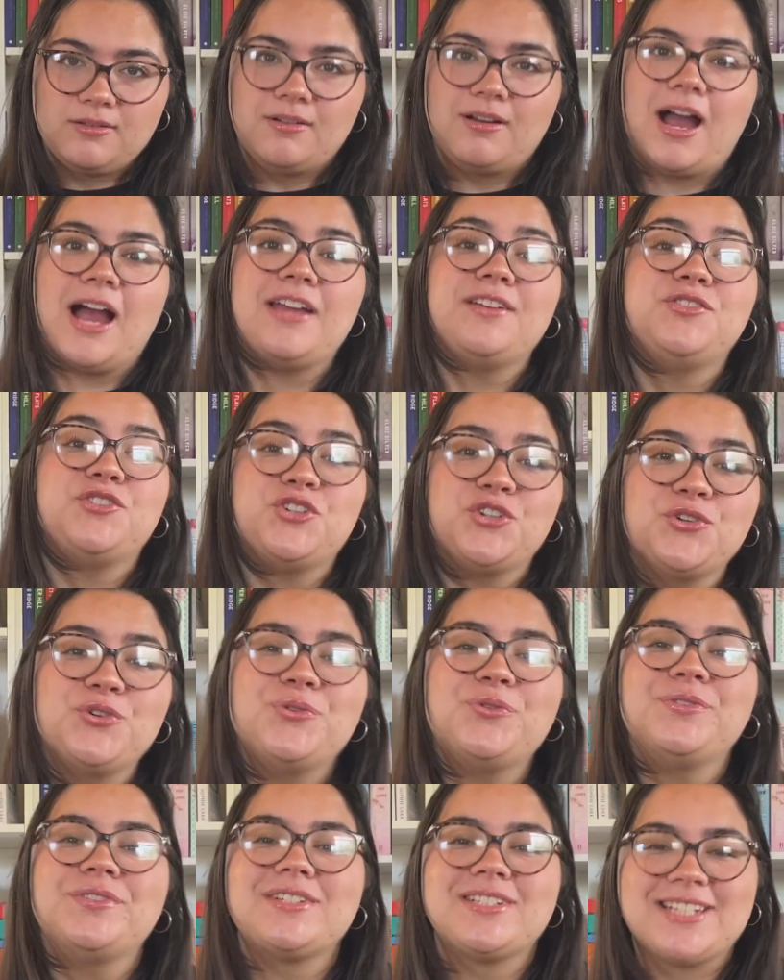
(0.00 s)
I
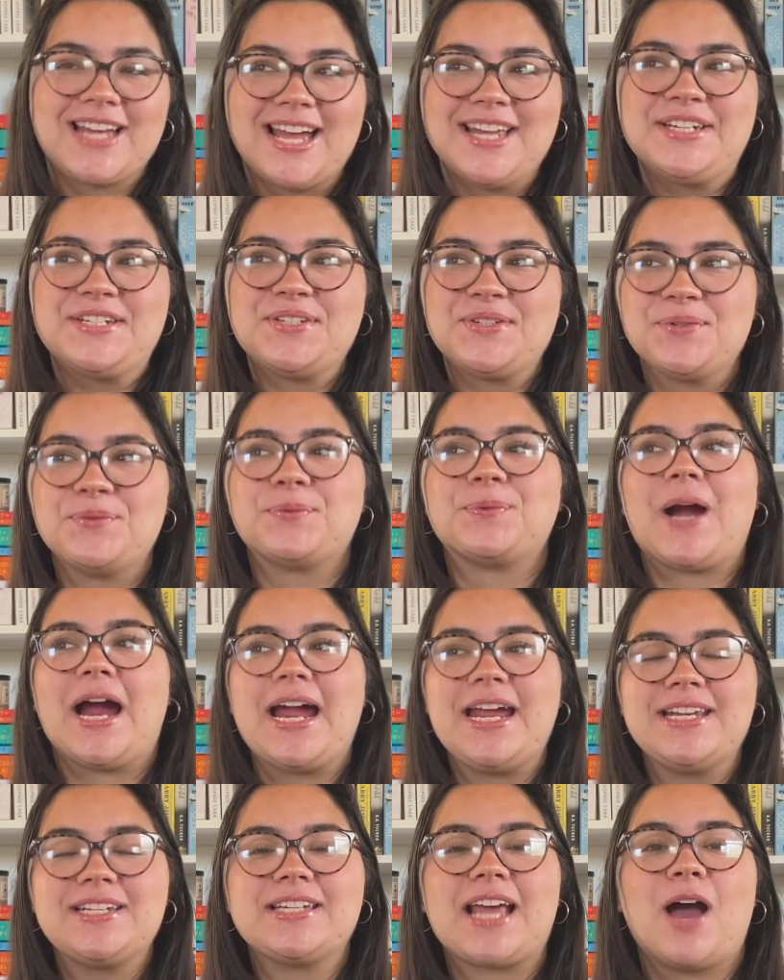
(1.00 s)
do tend to
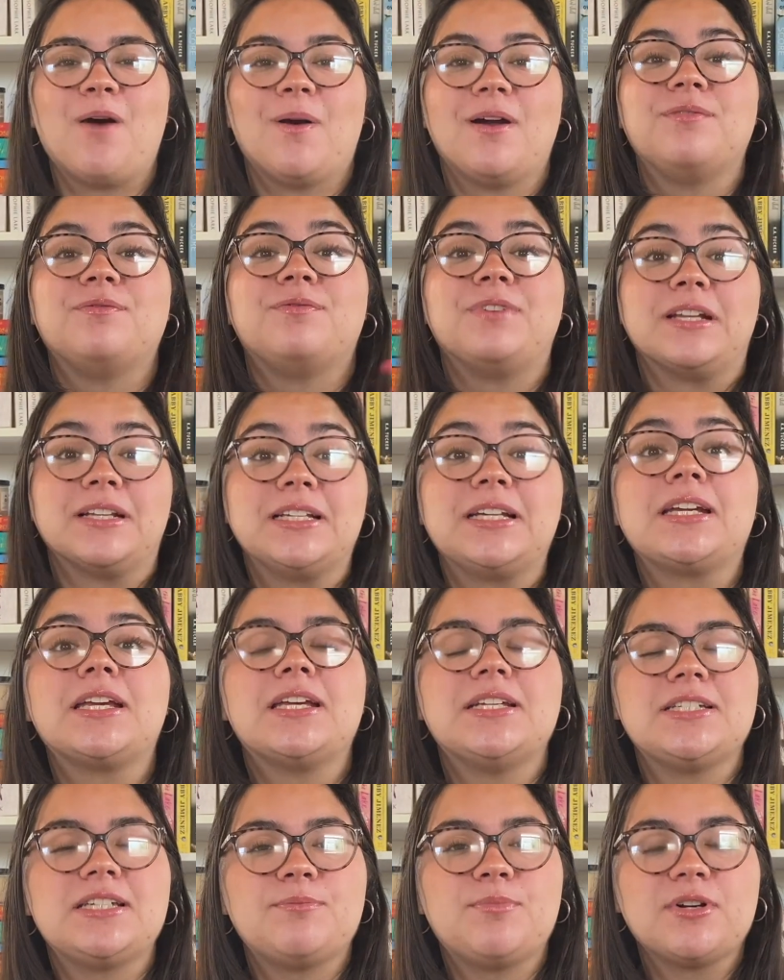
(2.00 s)
write how I'm feeling
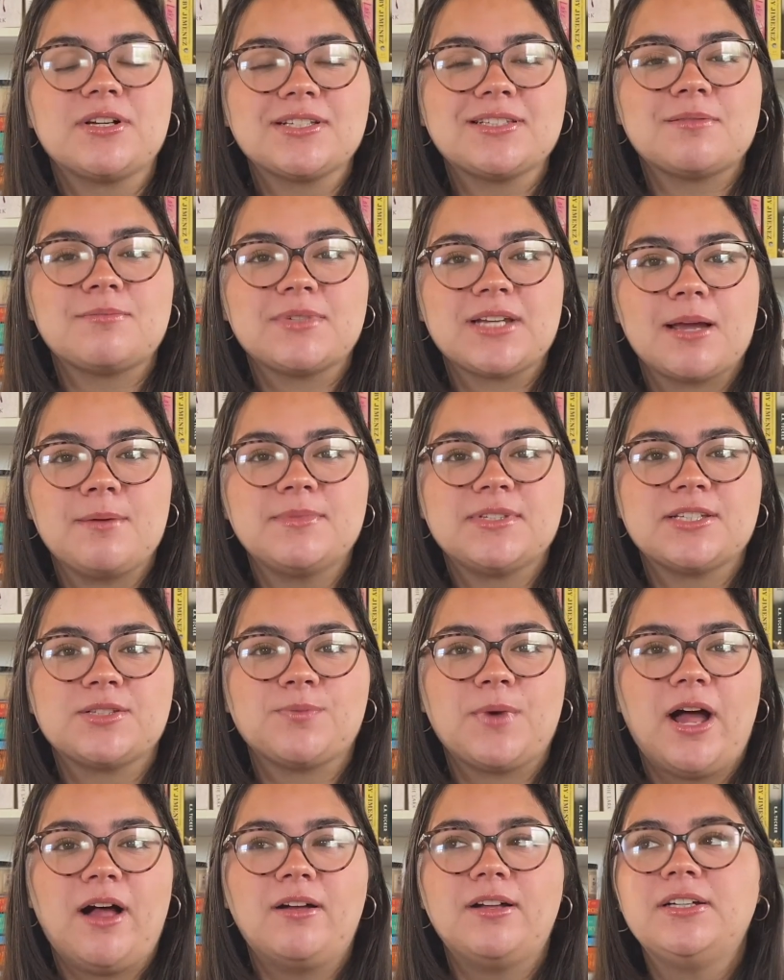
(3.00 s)
into books sometimes as
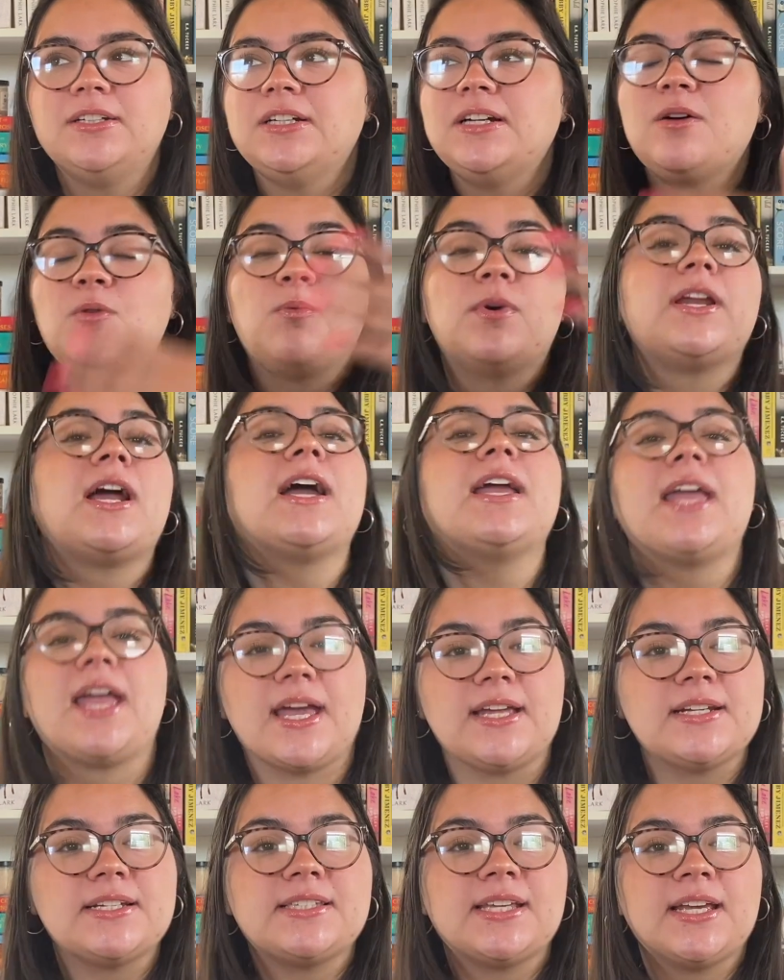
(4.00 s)
well. When I
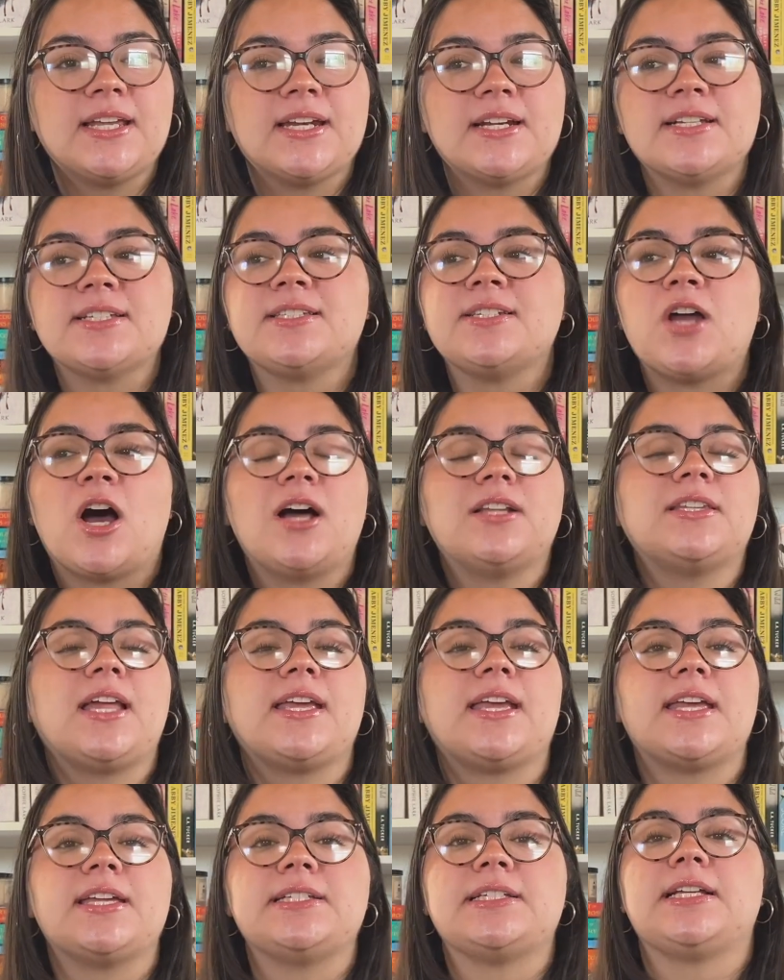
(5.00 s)
annotate, it is not
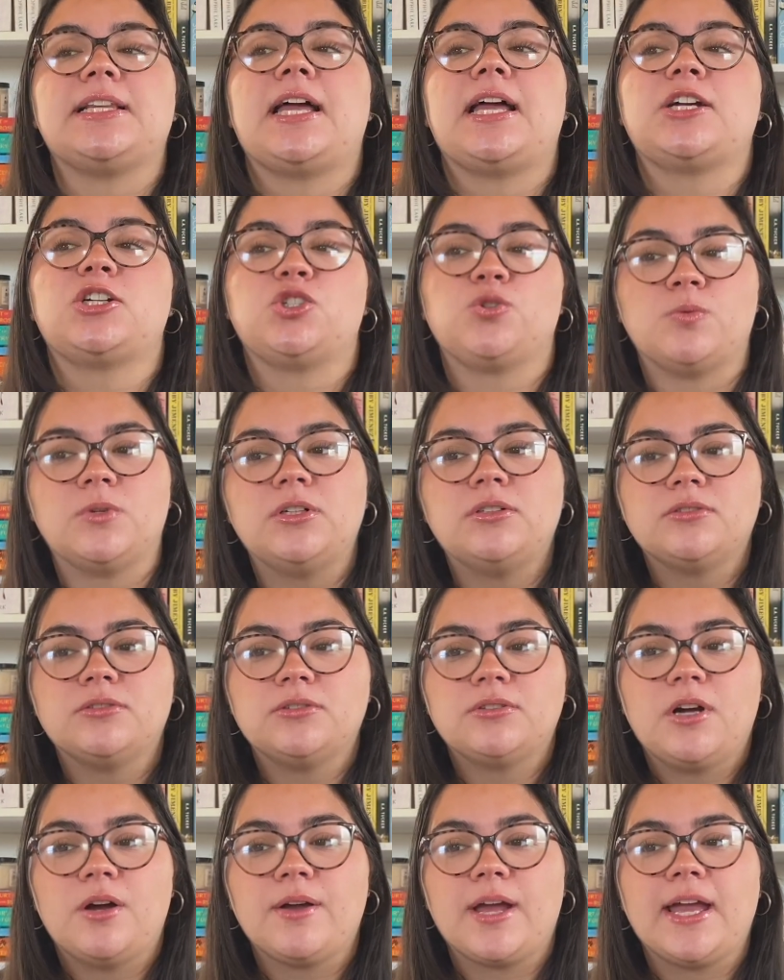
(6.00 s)
like intellectual,
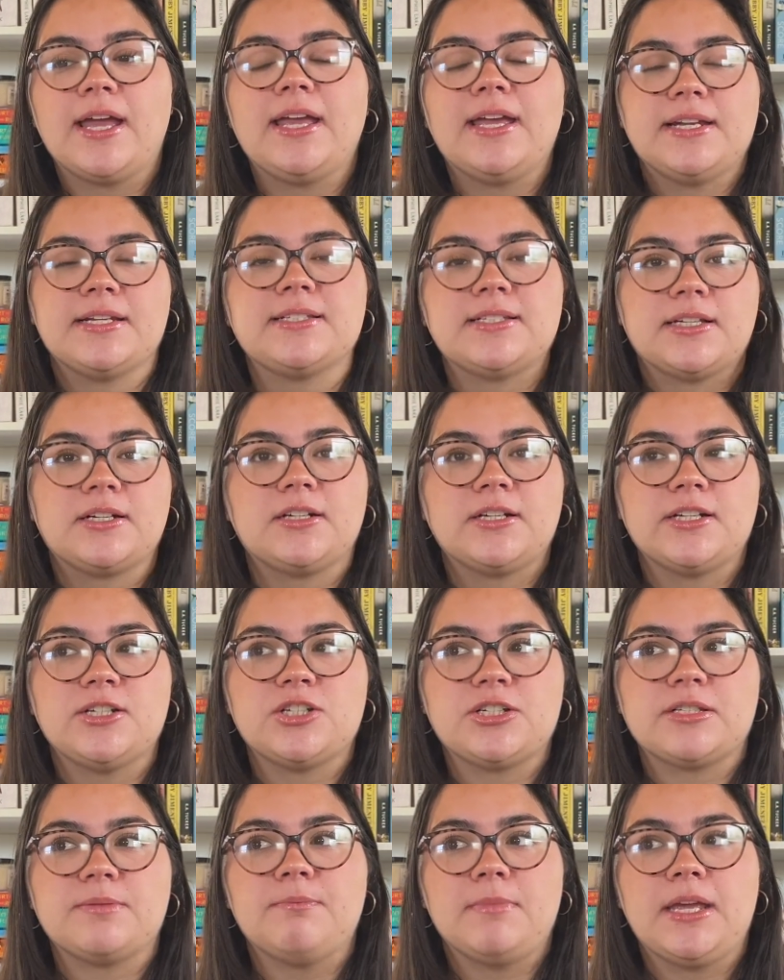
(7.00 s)
okay? It is literally
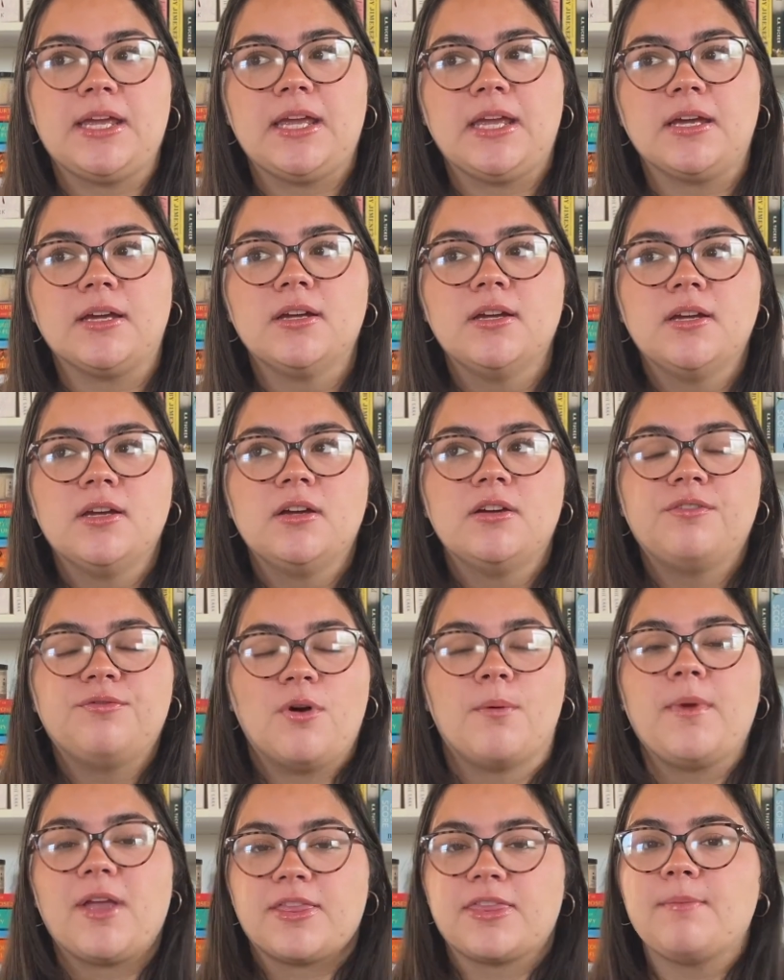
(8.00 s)
just me
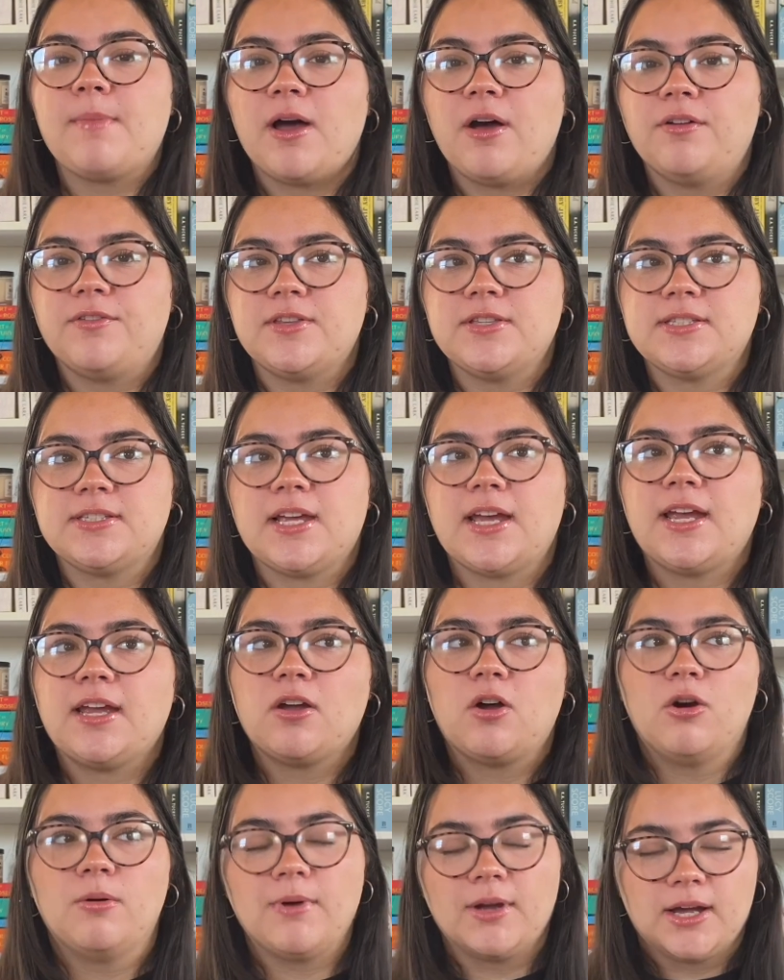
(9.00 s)
foaming at the mouth and saying,
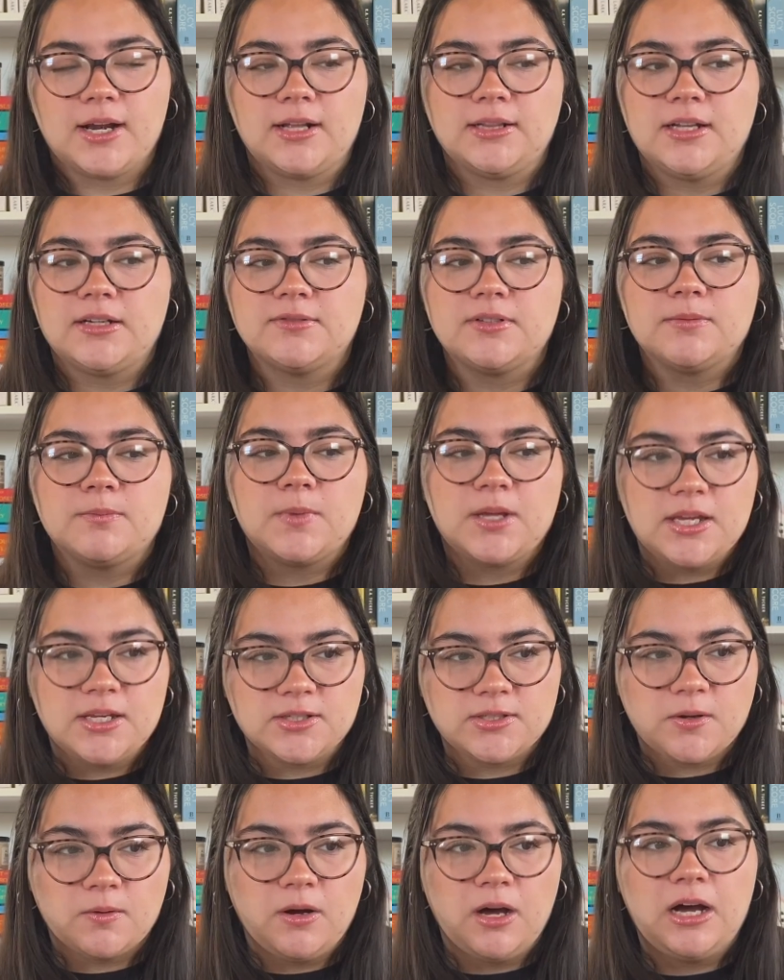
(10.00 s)
"Oh my god, I love him. He's
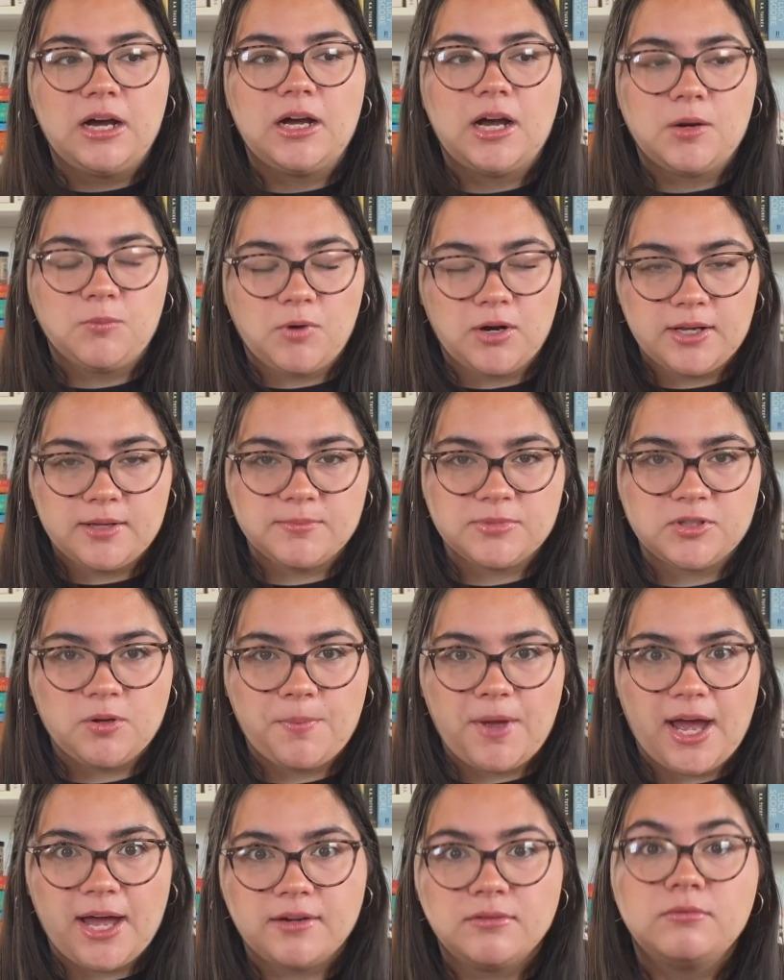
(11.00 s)
so hot. I want him so
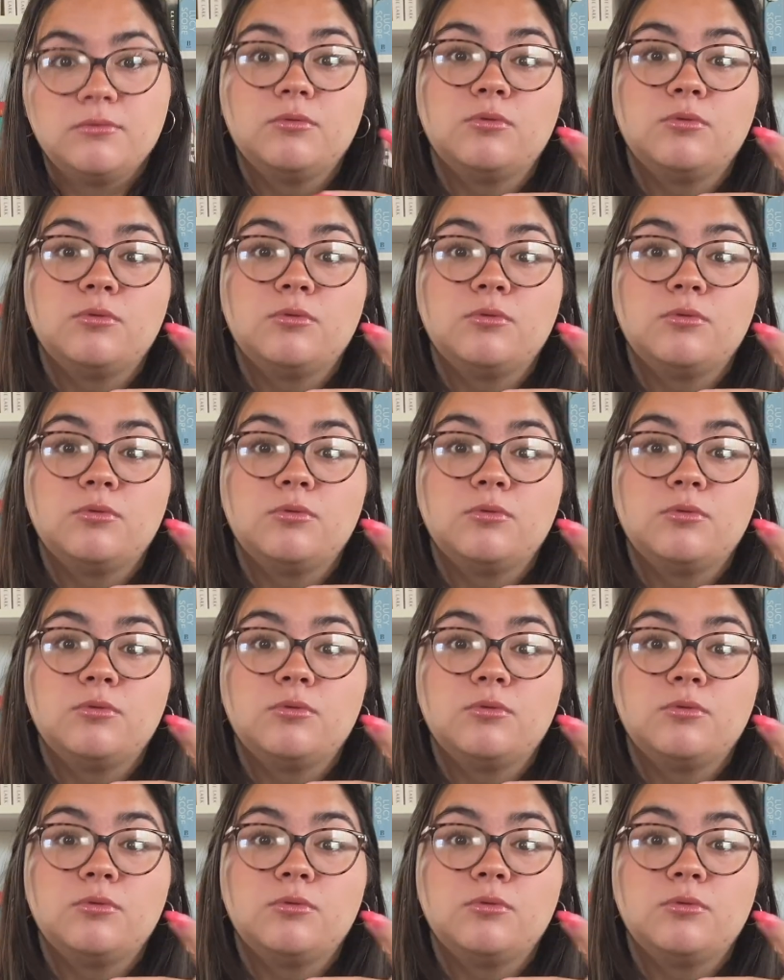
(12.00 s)
bad."